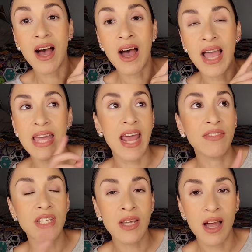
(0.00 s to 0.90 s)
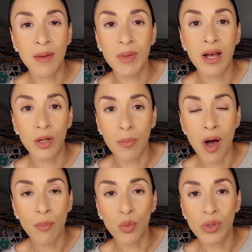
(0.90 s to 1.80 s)
And at the time,
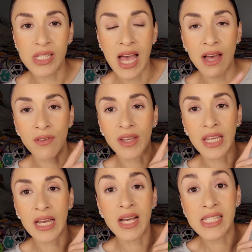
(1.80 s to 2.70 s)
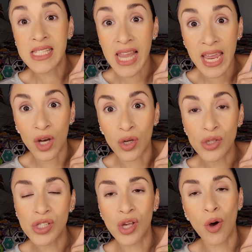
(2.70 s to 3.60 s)
Colourpop was having a
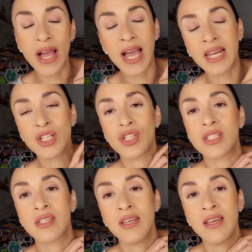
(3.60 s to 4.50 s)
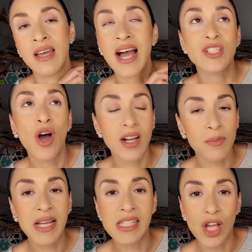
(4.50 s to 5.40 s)
sale. So I
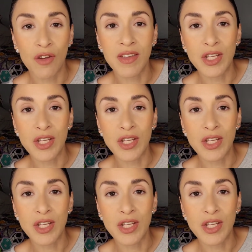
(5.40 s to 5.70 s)
talked myself